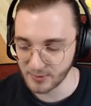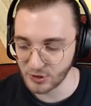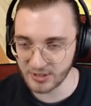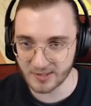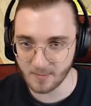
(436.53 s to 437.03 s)

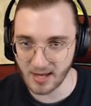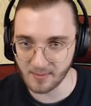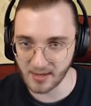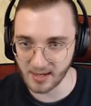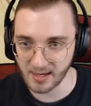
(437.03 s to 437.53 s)
just
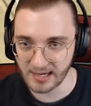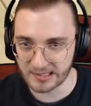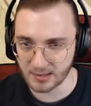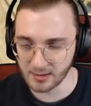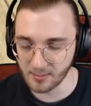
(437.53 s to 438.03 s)
maybe,
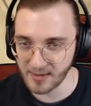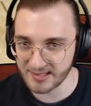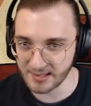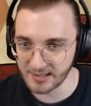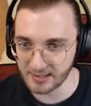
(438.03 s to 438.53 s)
it's not the
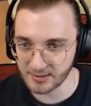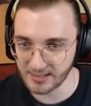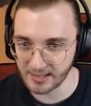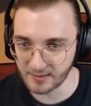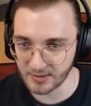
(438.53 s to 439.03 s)
best idea to
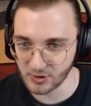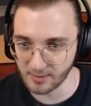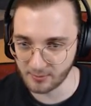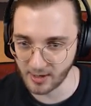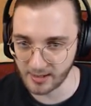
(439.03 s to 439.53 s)
take this
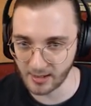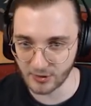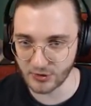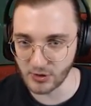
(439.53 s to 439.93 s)
jump right here.